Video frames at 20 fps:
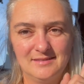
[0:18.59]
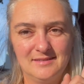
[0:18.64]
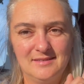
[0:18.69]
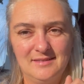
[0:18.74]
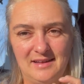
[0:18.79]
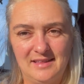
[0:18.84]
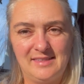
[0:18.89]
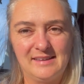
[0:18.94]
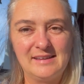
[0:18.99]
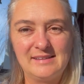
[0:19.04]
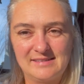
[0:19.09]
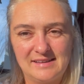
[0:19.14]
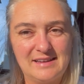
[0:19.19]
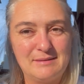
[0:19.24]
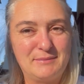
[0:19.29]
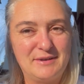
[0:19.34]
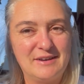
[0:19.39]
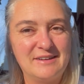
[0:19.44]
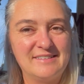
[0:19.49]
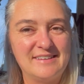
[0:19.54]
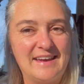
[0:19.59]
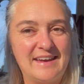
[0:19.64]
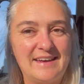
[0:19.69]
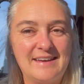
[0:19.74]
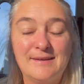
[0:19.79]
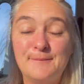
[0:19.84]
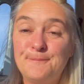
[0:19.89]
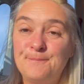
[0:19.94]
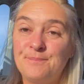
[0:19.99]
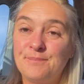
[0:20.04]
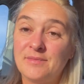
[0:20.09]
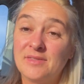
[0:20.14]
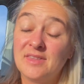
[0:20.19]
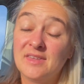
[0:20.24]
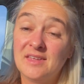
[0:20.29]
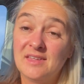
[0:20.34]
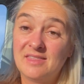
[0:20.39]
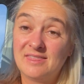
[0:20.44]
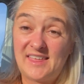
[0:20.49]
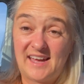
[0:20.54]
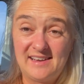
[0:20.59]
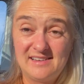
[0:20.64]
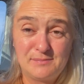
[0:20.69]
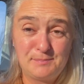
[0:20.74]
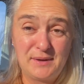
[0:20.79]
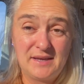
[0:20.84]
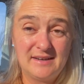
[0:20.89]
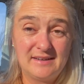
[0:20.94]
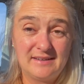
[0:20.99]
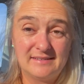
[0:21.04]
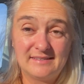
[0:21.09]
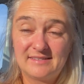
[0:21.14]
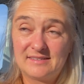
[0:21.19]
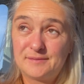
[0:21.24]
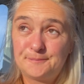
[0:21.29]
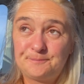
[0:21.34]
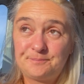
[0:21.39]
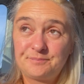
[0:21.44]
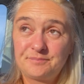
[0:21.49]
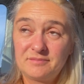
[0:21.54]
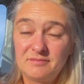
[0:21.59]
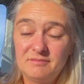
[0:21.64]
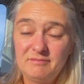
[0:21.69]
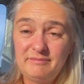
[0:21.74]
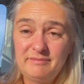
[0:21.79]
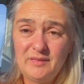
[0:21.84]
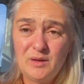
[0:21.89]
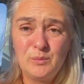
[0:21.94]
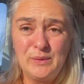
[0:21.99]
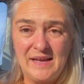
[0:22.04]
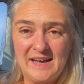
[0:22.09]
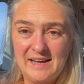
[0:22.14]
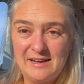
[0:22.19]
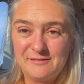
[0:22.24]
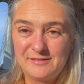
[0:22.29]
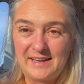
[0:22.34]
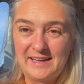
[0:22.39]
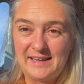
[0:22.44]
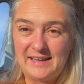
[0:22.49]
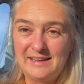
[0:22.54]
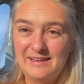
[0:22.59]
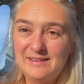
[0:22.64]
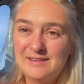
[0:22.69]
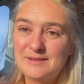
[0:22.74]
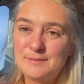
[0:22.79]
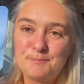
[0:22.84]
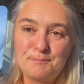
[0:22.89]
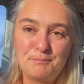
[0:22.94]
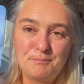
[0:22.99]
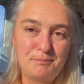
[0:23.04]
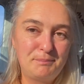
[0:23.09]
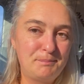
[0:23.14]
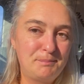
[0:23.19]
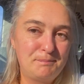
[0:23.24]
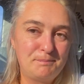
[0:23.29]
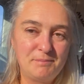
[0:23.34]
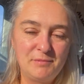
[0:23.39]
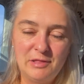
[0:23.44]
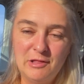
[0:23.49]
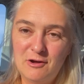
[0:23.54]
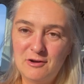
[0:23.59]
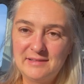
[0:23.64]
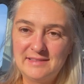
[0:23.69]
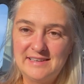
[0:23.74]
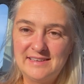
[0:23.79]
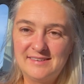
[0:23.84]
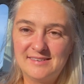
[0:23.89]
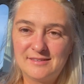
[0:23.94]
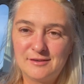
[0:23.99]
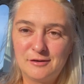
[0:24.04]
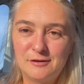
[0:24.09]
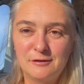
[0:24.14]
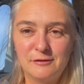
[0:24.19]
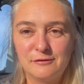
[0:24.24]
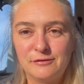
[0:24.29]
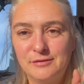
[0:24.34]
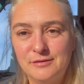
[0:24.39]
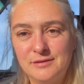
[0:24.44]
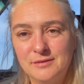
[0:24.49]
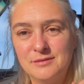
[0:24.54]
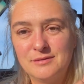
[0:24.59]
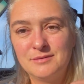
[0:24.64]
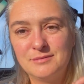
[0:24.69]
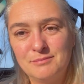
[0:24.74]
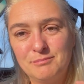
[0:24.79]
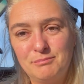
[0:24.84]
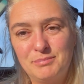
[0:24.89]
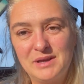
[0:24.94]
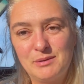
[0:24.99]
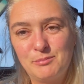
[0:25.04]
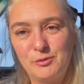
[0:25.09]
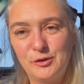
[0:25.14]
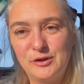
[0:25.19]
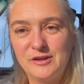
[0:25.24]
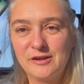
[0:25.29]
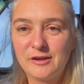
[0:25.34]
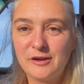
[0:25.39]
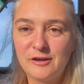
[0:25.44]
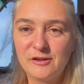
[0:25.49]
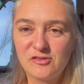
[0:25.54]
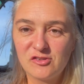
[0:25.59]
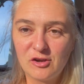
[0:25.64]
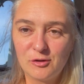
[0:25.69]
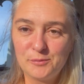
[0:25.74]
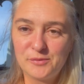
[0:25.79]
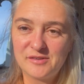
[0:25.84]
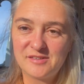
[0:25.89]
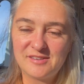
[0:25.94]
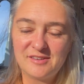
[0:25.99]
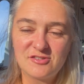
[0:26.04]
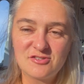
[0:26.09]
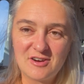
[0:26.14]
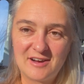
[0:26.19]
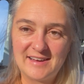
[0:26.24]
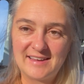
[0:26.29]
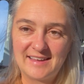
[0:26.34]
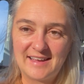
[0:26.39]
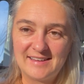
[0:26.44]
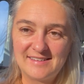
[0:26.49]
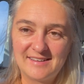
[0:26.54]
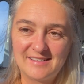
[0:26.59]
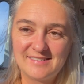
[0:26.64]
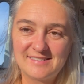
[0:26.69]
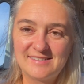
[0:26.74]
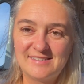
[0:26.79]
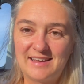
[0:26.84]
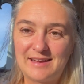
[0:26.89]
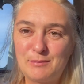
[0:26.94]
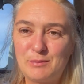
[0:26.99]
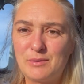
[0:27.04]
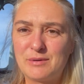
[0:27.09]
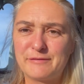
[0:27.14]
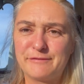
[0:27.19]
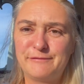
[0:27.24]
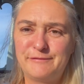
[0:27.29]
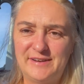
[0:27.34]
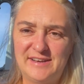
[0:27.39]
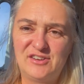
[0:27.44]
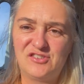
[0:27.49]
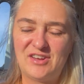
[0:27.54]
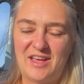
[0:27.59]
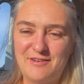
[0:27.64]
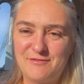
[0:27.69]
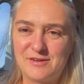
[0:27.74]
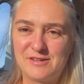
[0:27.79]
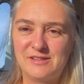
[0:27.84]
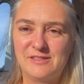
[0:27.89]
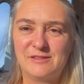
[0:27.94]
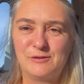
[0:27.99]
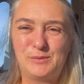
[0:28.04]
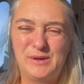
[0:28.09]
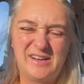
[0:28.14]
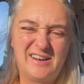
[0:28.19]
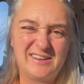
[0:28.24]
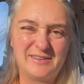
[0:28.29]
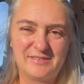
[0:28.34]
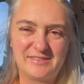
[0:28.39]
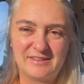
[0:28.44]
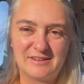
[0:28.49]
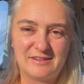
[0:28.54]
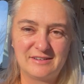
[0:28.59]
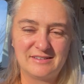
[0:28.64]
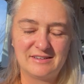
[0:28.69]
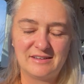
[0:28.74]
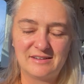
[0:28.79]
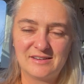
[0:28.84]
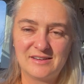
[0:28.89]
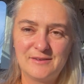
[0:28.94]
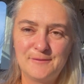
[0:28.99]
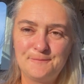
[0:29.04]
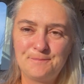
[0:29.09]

I think is going to be our day. That is because we have a long list of big boy and girl jobs to try and get done today. We want to finish everything that we kind of started.